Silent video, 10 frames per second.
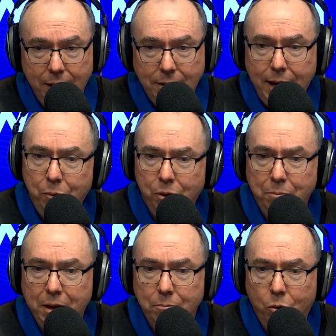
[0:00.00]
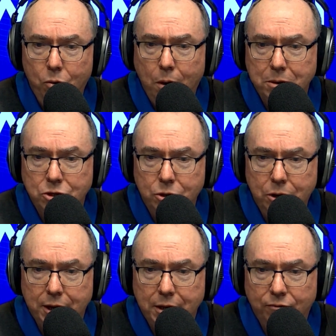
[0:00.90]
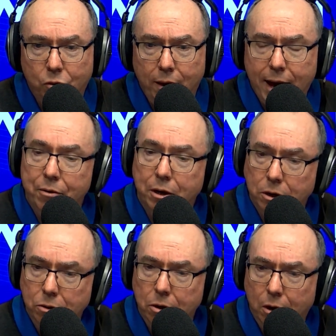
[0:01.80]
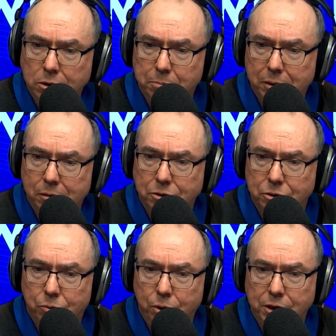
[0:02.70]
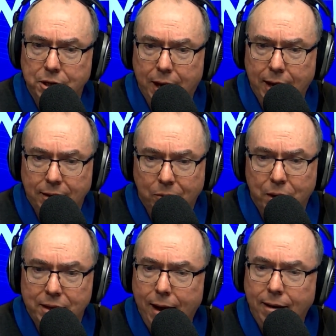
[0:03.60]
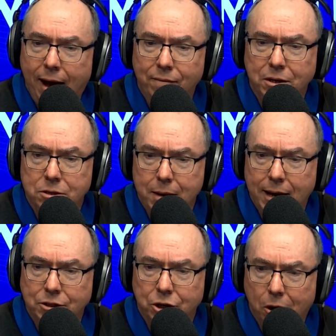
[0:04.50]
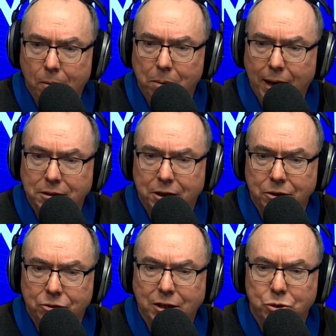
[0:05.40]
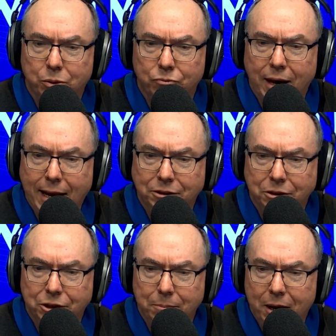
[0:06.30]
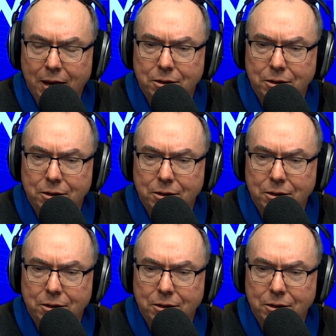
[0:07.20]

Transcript: There will be more opportunities for our acute hospitals to work together without having to manage a complex contractual relationship